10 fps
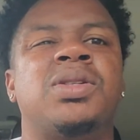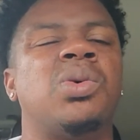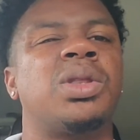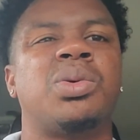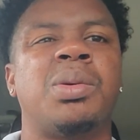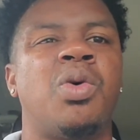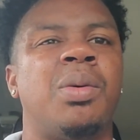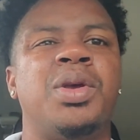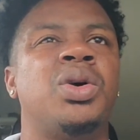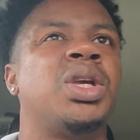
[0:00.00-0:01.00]
2 or 3 more
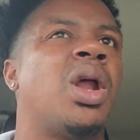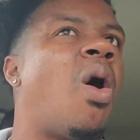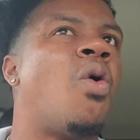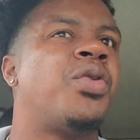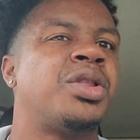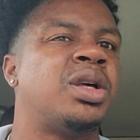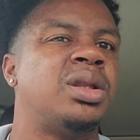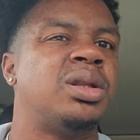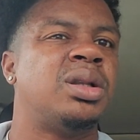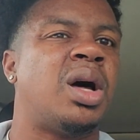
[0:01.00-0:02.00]
million over
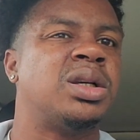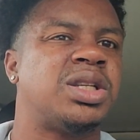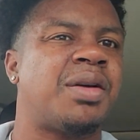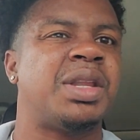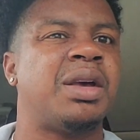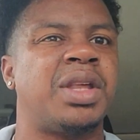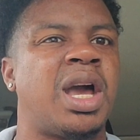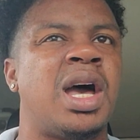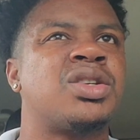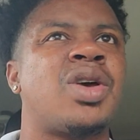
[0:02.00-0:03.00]
the longevity of the
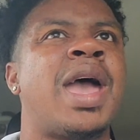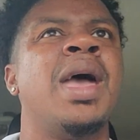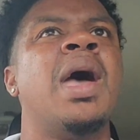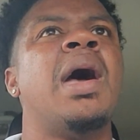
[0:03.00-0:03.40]
contract,